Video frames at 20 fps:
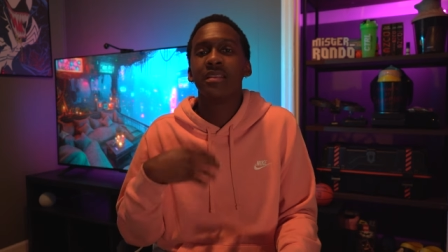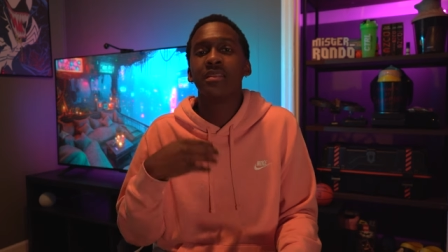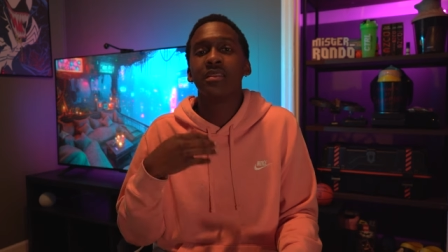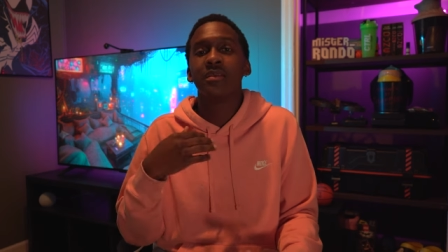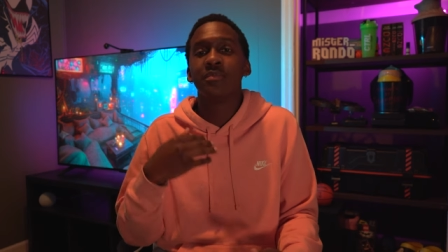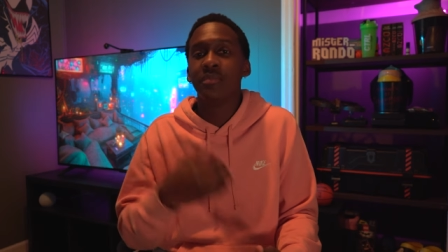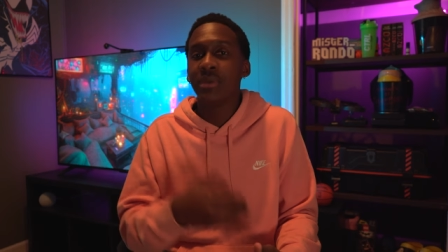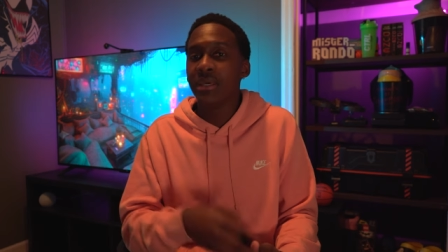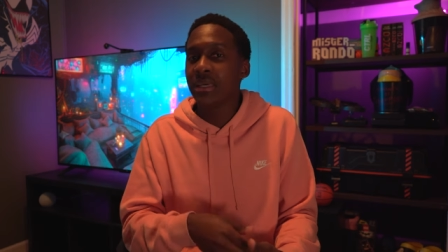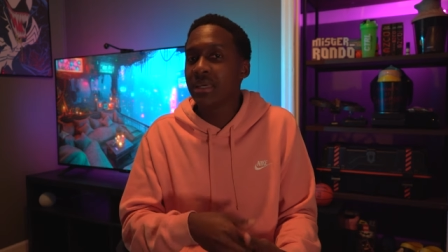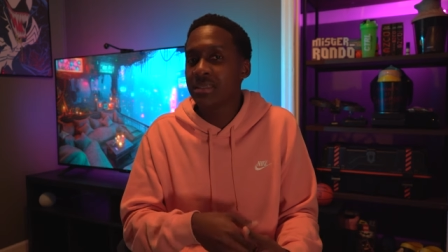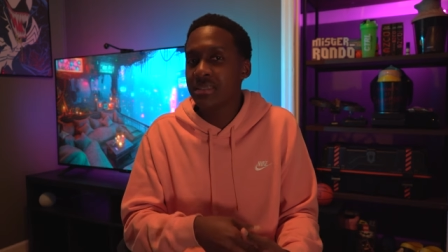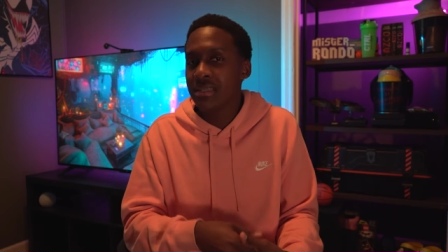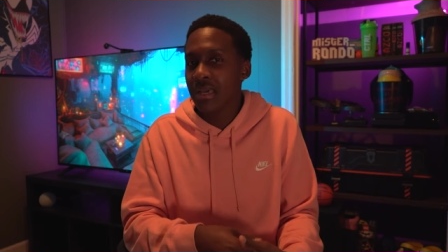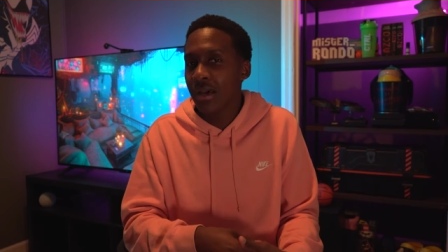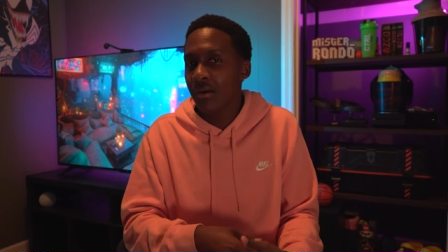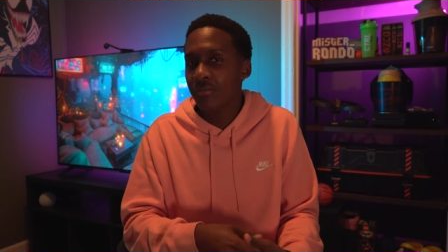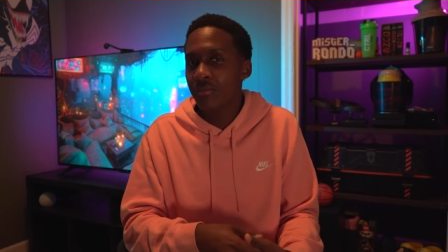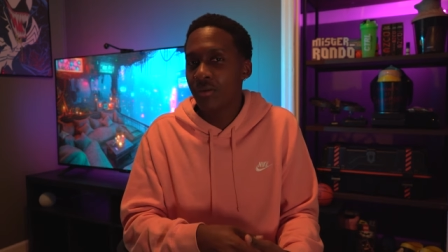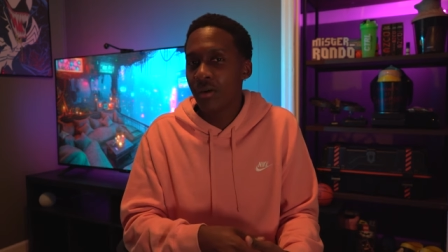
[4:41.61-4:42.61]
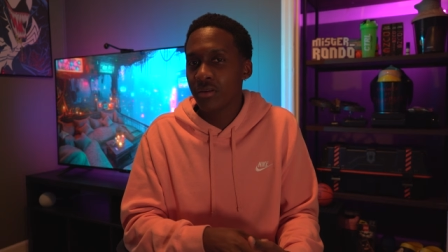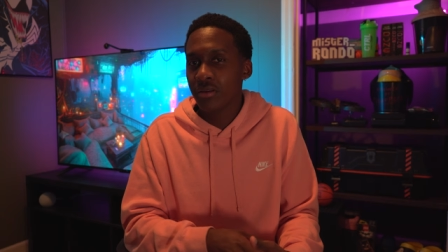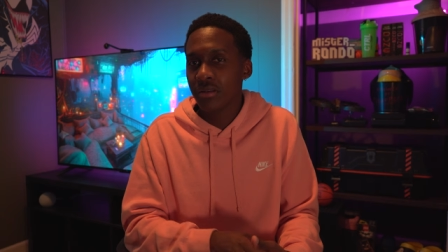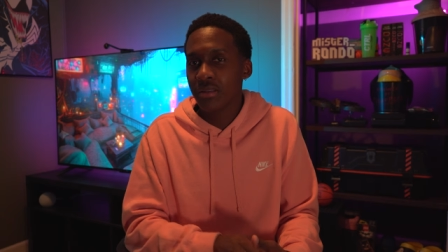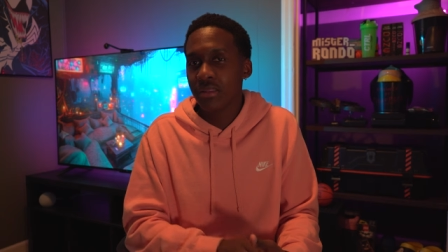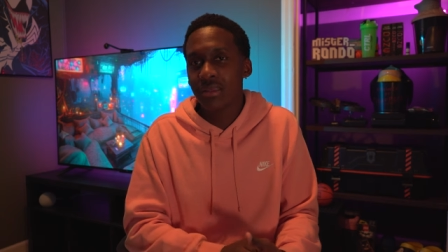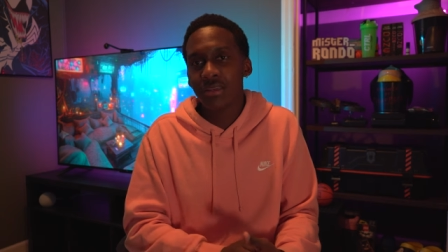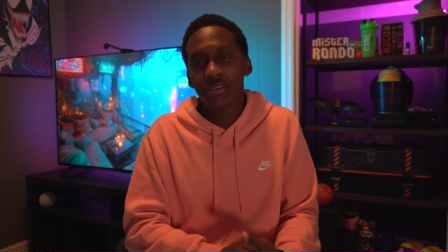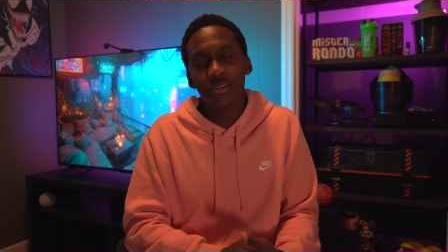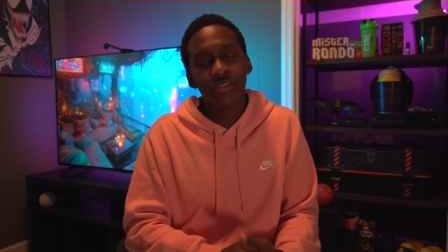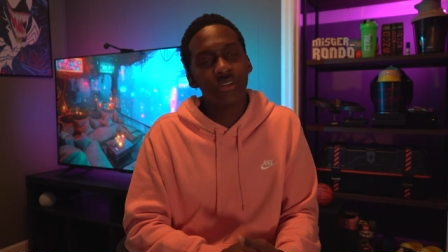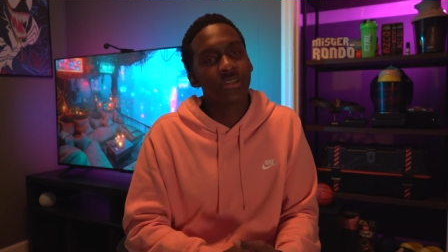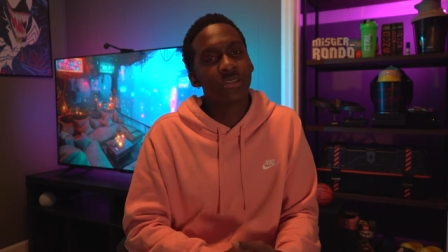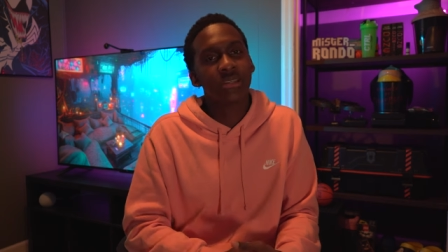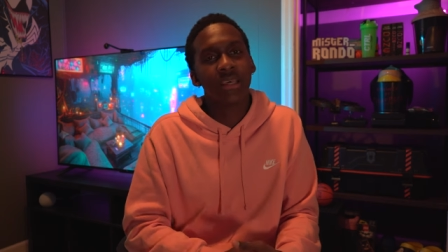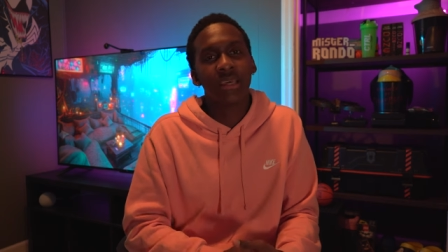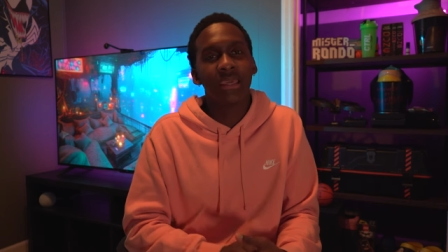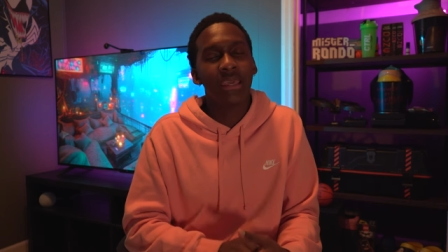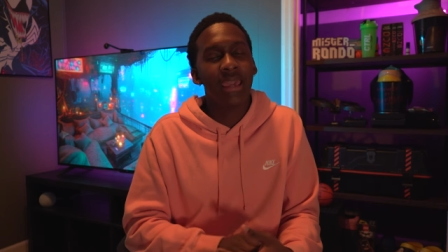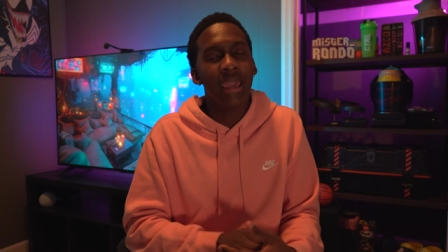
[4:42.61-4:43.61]
The biggest downfall to this, just
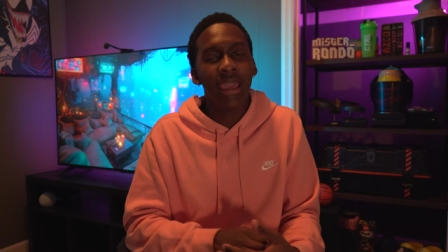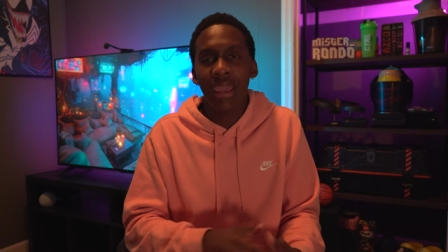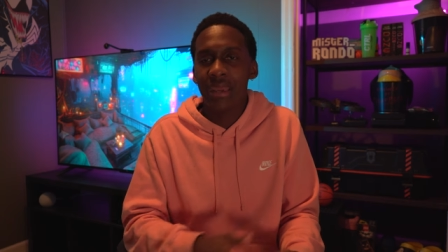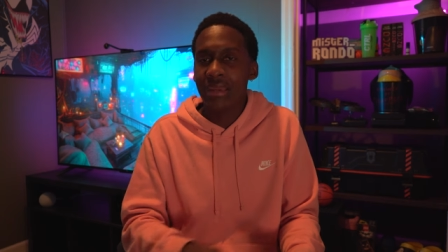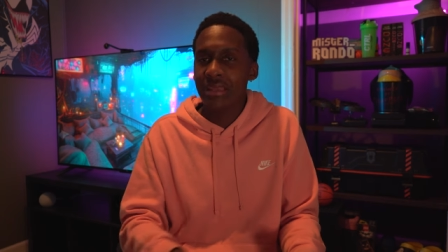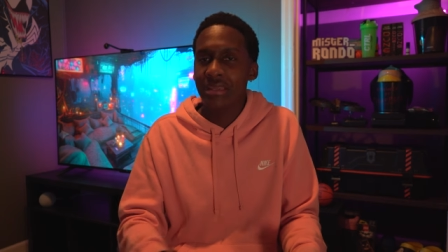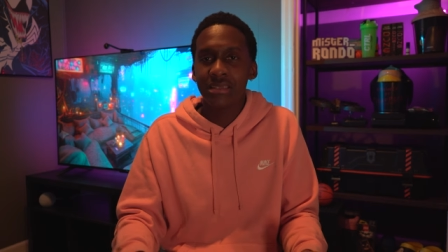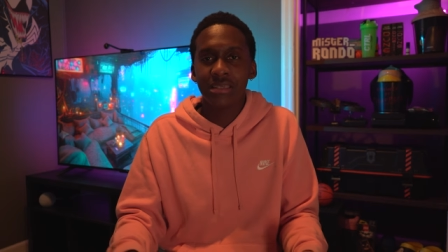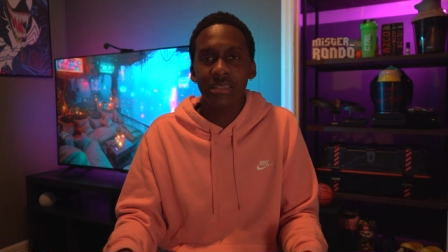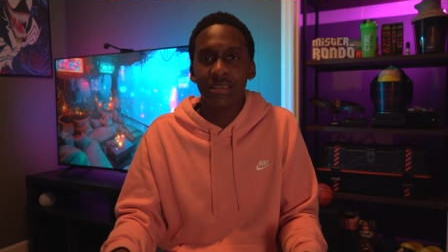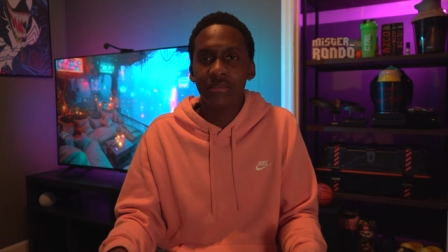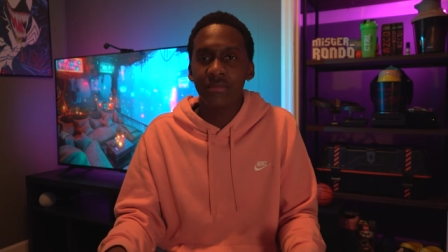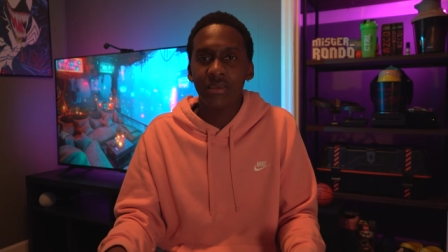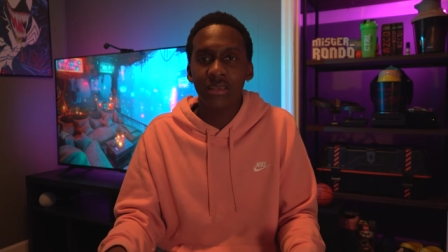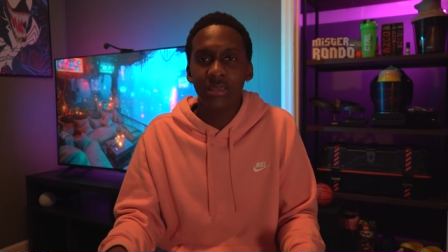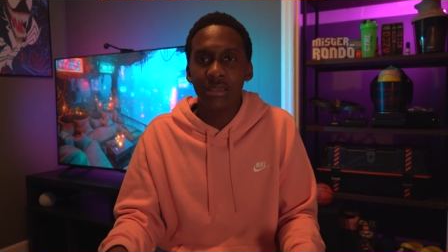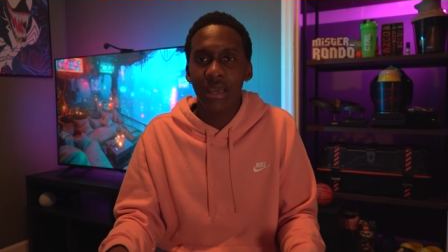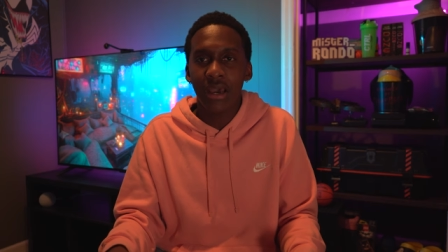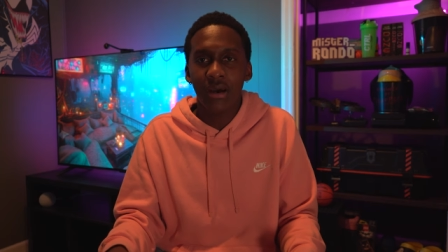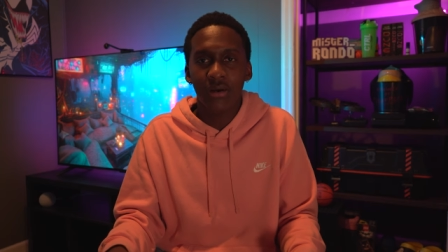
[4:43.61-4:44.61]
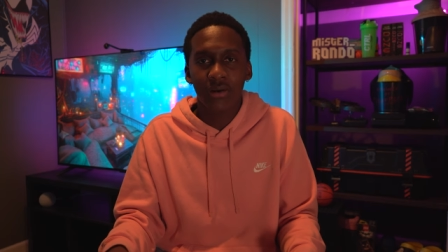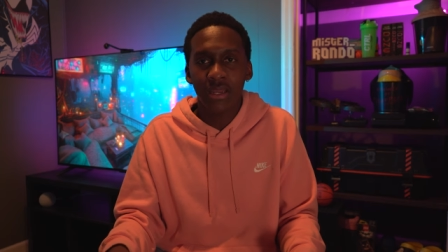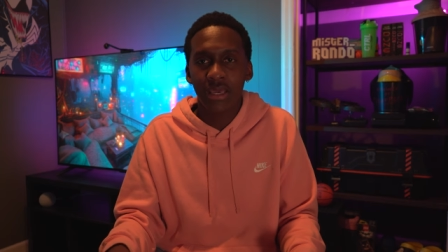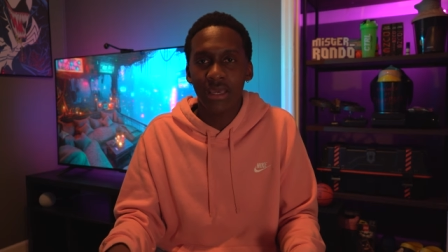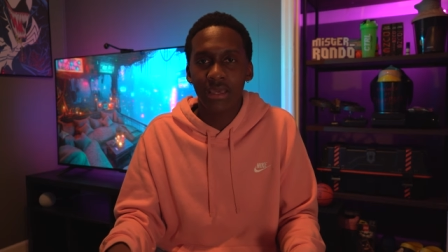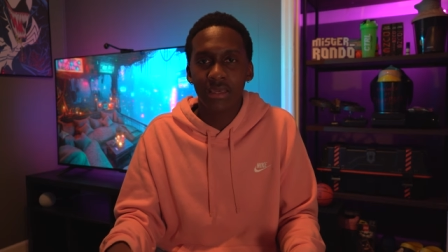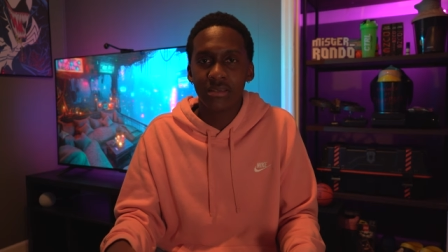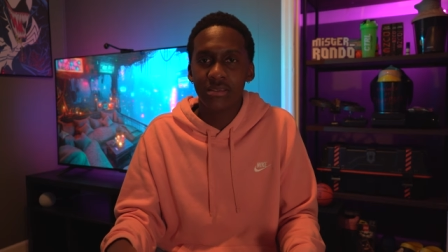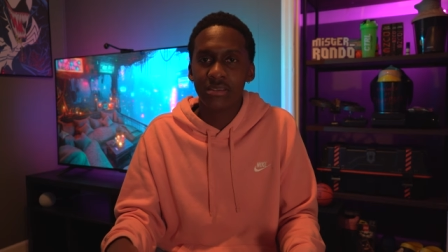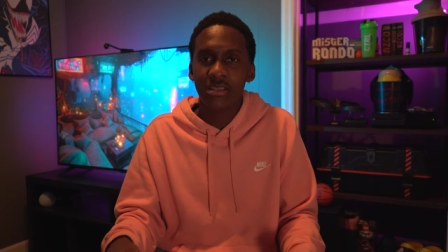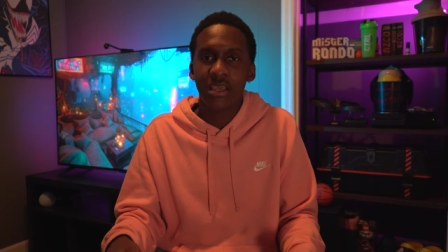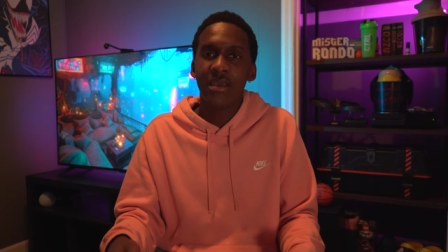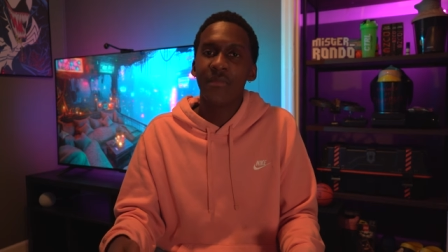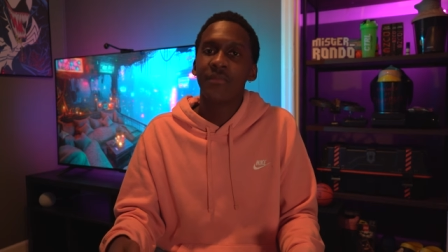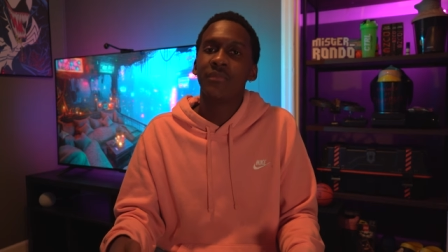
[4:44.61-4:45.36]
like any T V nowadays,